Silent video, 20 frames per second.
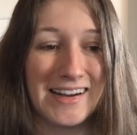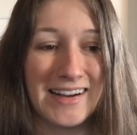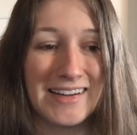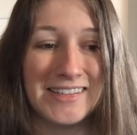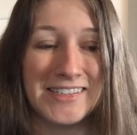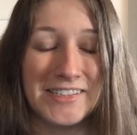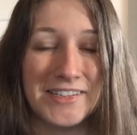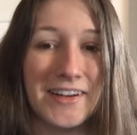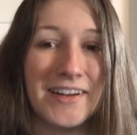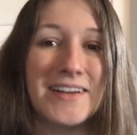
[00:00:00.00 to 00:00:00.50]
I
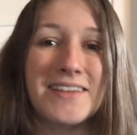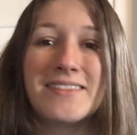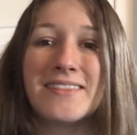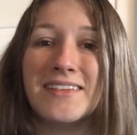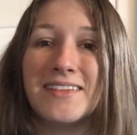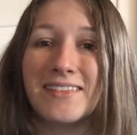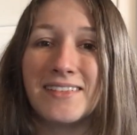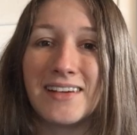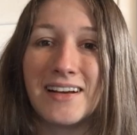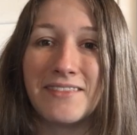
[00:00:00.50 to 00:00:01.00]
just
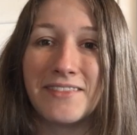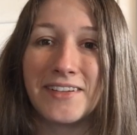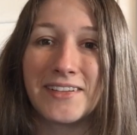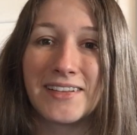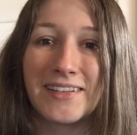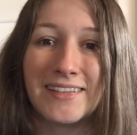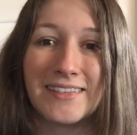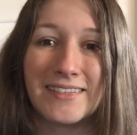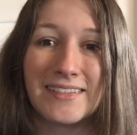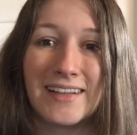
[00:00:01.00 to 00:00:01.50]
discovered
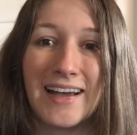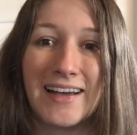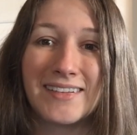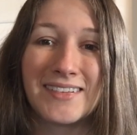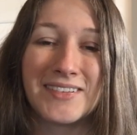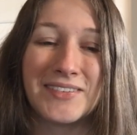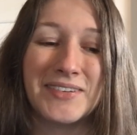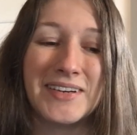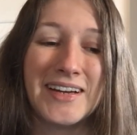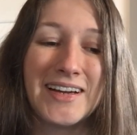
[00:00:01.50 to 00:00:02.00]
this
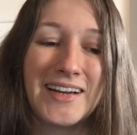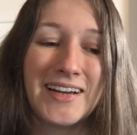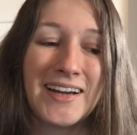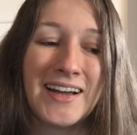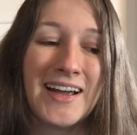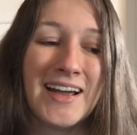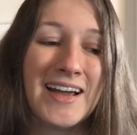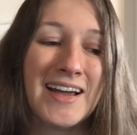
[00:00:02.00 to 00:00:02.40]
last week.